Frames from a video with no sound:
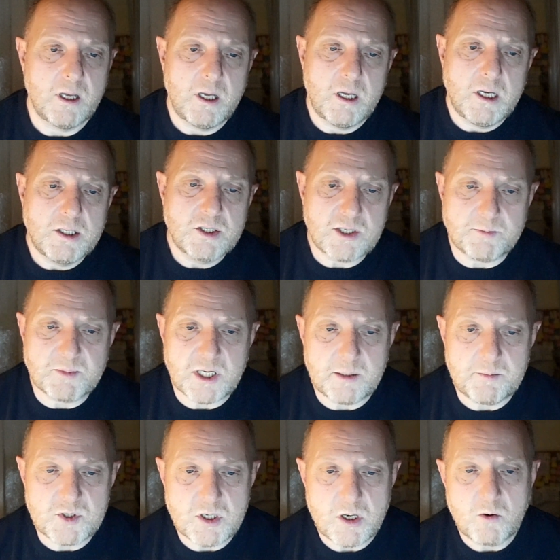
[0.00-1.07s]
Sometimes
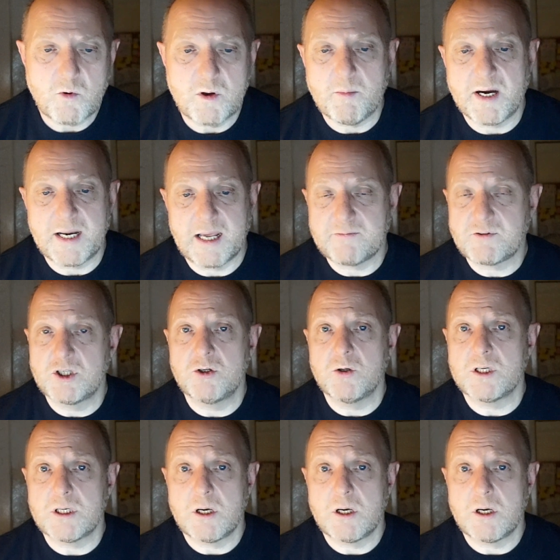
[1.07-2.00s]
we might have to do it